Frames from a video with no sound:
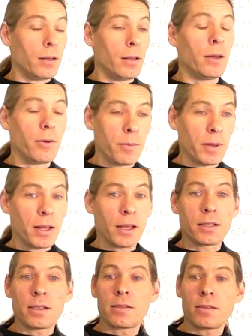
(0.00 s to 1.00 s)
it would be
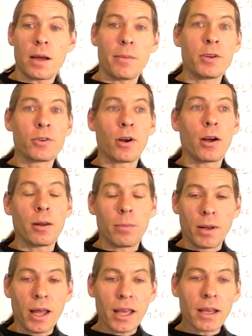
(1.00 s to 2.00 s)
like I'd be drawing a
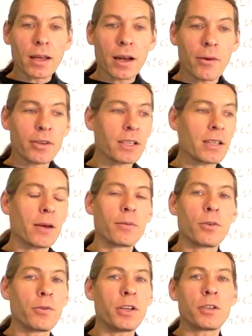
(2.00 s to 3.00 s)
blank. And I would just have
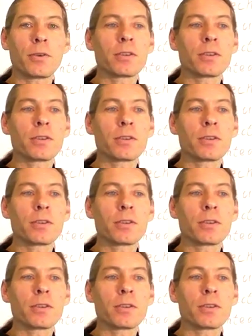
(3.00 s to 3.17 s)
to reach for